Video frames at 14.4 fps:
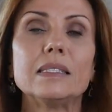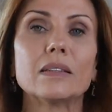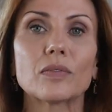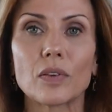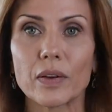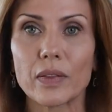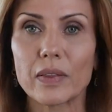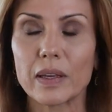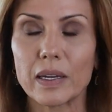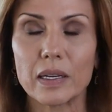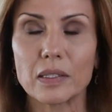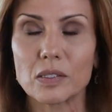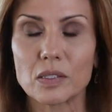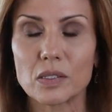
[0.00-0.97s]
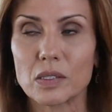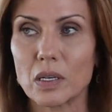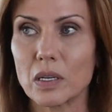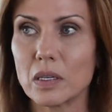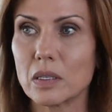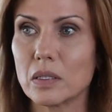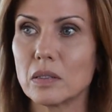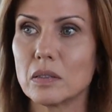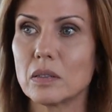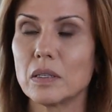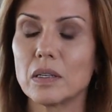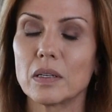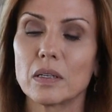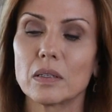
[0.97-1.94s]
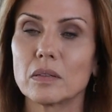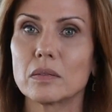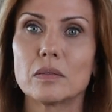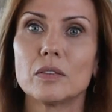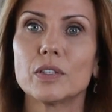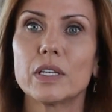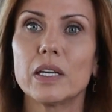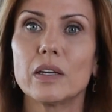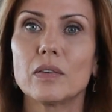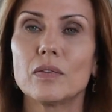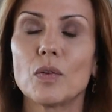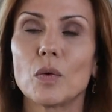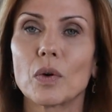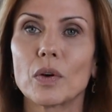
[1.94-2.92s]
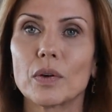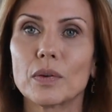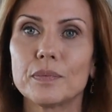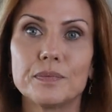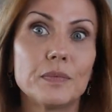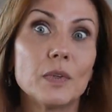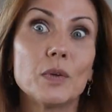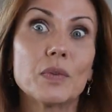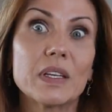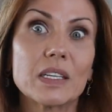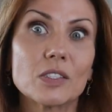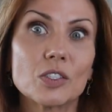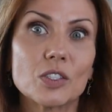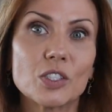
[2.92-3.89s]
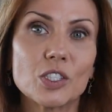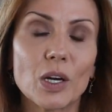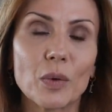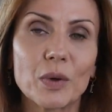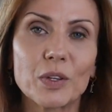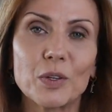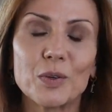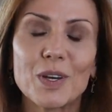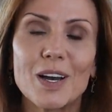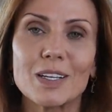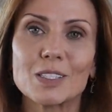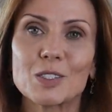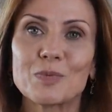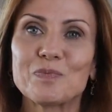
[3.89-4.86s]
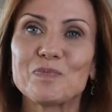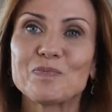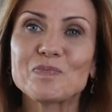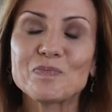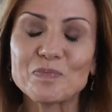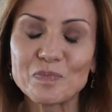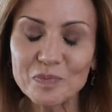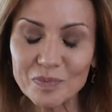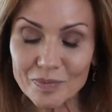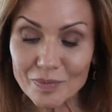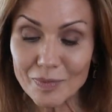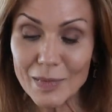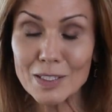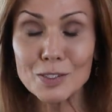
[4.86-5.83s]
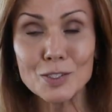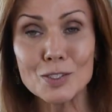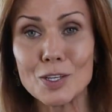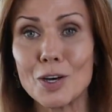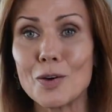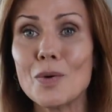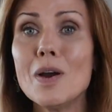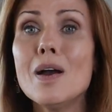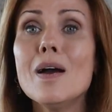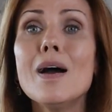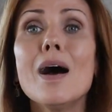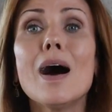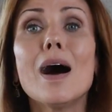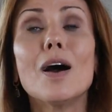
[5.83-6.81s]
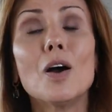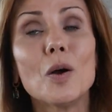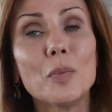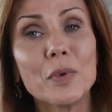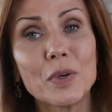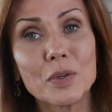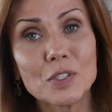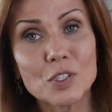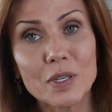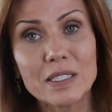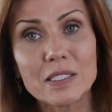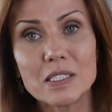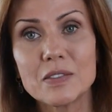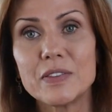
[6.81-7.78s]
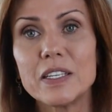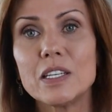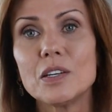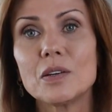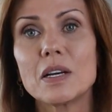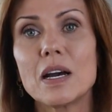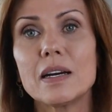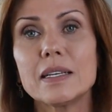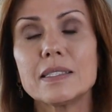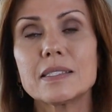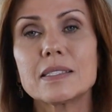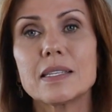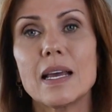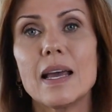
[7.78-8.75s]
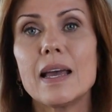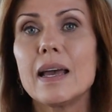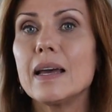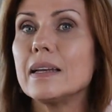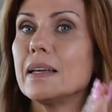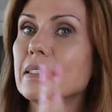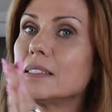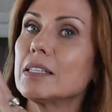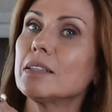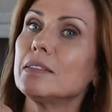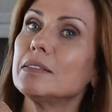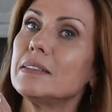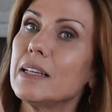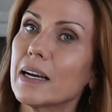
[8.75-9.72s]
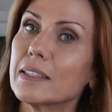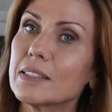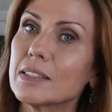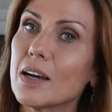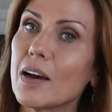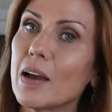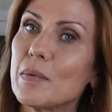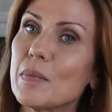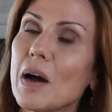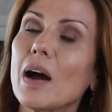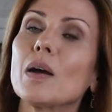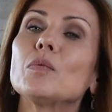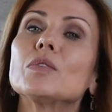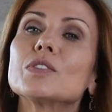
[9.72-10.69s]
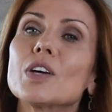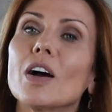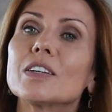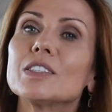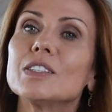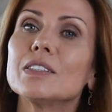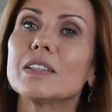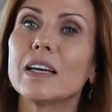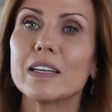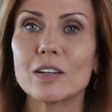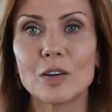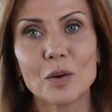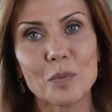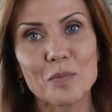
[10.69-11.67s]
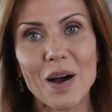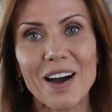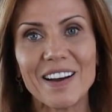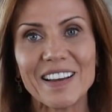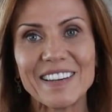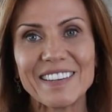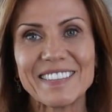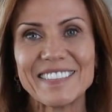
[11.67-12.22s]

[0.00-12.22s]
different things and and looking for new things to share with you guys. So I hope you enjoyed this video, guys. And until next time, I will talk to you later. Bye.